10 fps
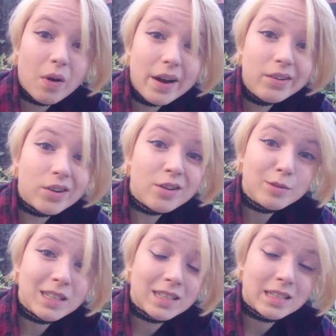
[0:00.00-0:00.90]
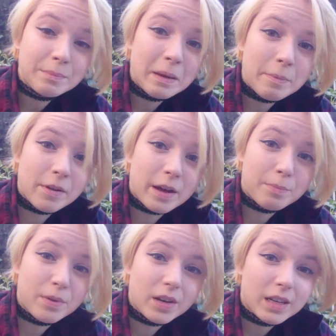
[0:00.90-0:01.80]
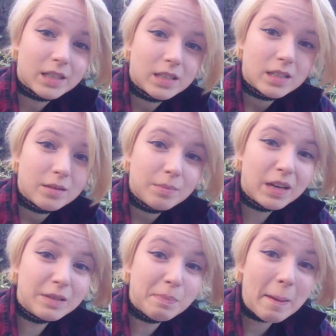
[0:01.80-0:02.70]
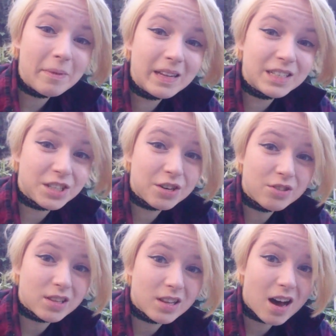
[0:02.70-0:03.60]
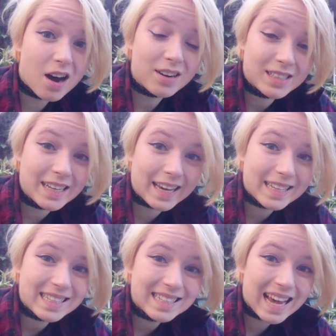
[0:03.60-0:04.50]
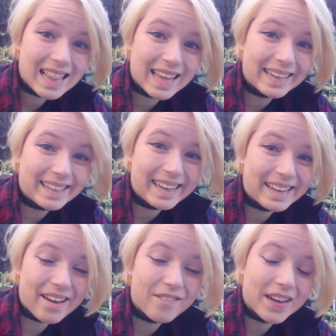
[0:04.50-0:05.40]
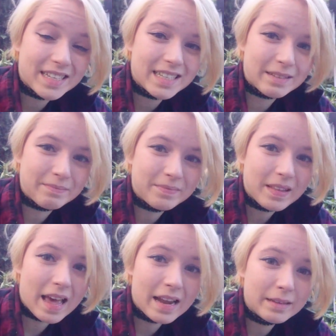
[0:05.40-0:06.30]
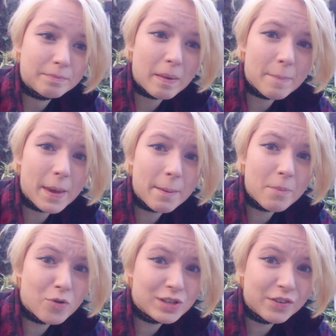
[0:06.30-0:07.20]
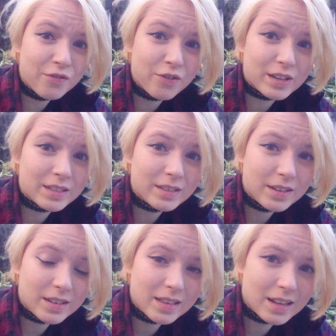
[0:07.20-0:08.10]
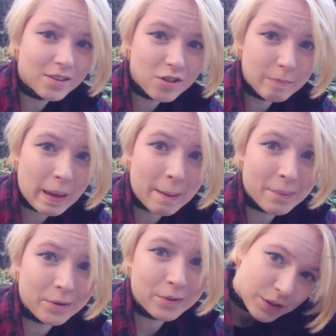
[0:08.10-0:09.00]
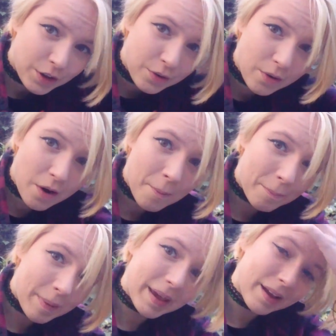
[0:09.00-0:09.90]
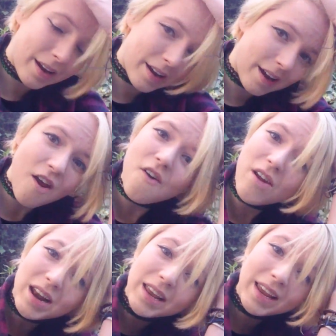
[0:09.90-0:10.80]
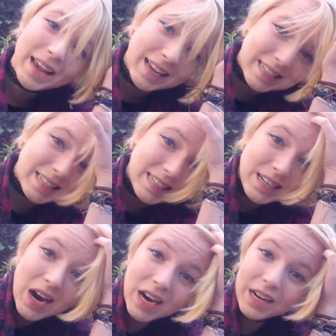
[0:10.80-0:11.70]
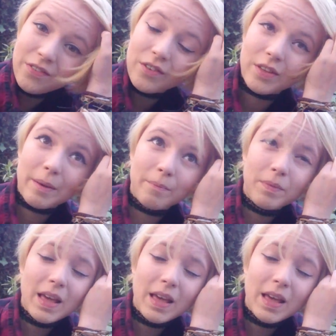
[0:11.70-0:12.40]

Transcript: Why do non-autistic people get bullied? Because people in general are dicks, and they need a victim. And by being more different than other people, you are being a really easy target for them.